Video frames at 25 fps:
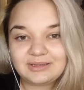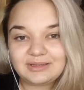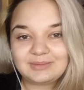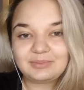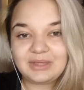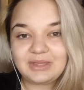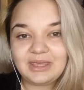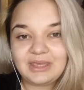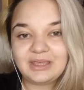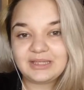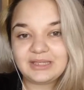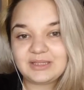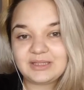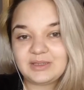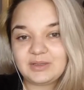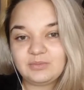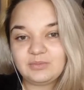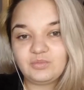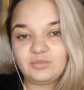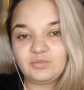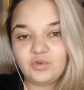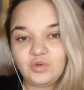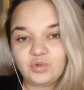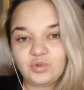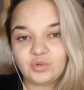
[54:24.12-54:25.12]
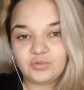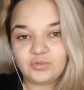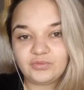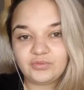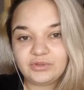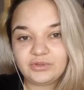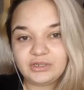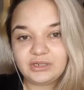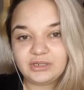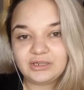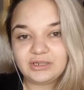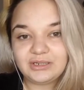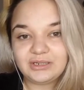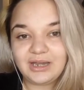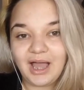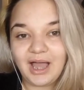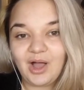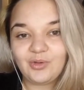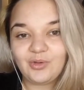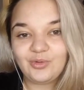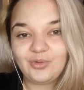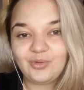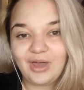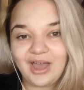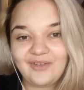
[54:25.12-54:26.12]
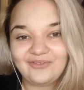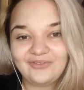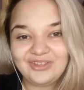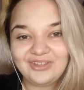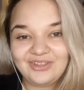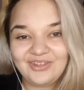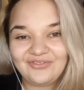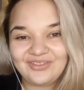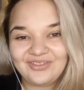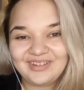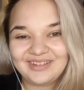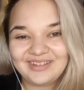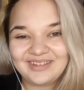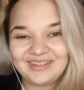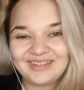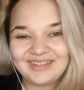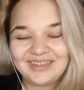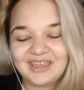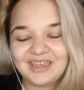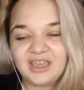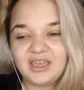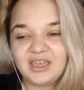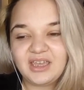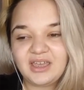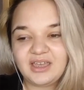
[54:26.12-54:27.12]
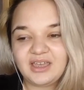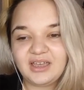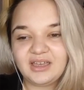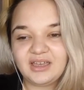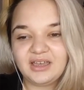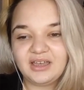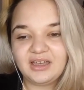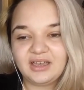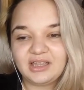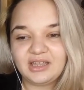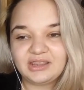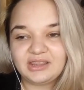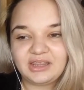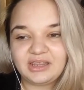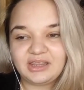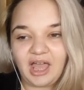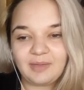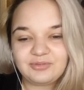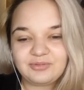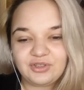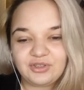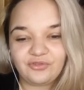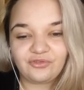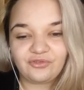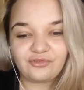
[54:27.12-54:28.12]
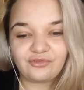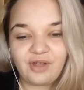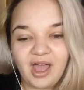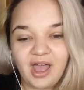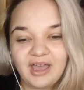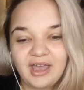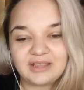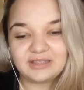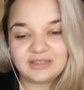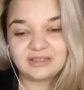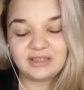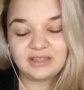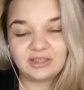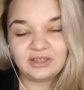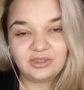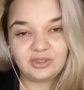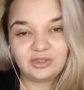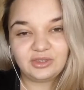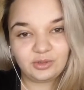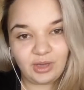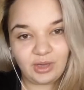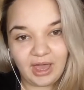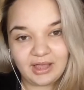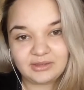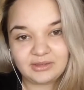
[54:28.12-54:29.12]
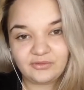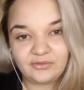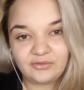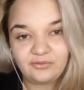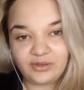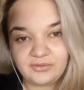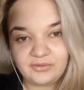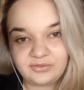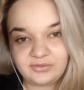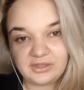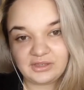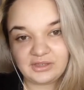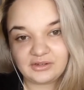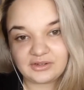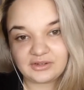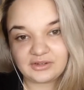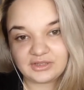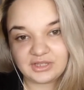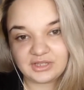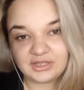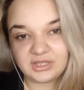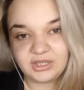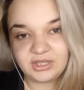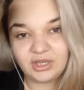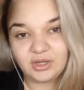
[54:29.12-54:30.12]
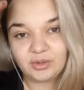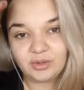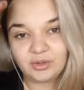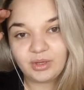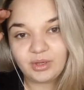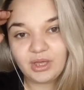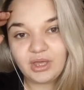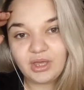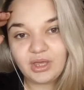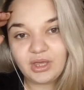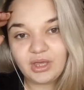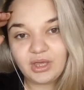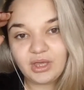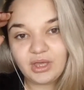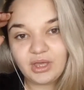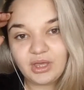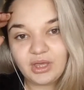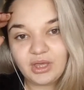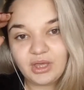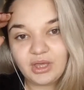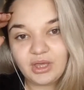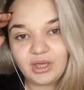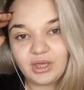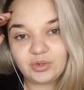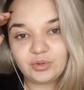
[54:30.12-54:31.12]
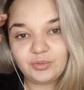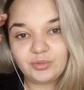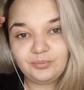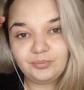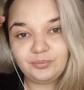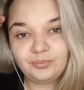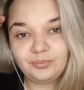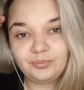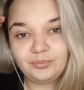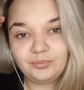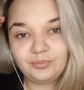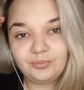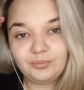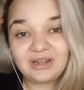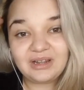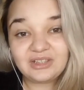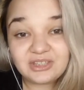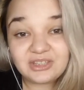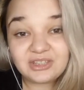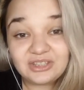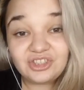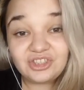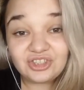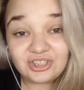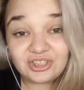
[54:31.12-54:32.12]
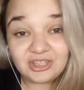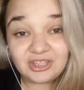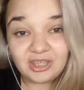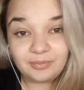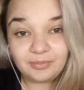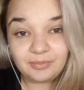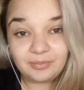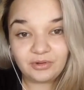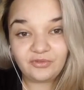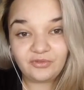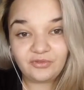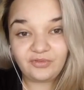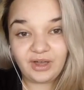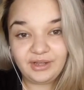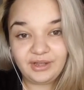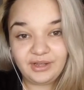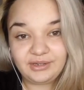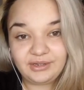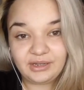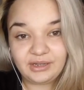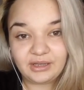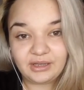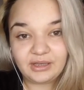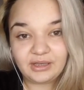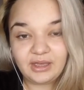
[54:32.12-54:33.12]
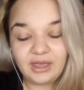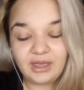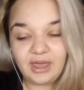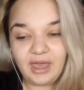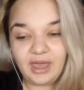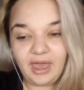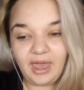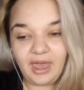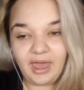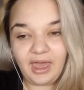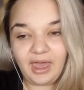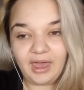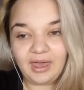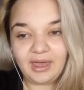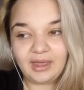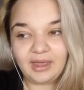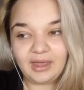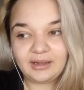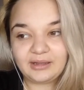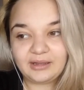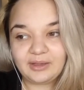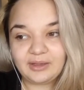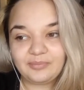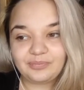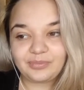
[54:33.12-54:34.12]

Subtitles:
things moved. Now you have different types of rights than you had 50 years ago. So let's just keep on fighting. And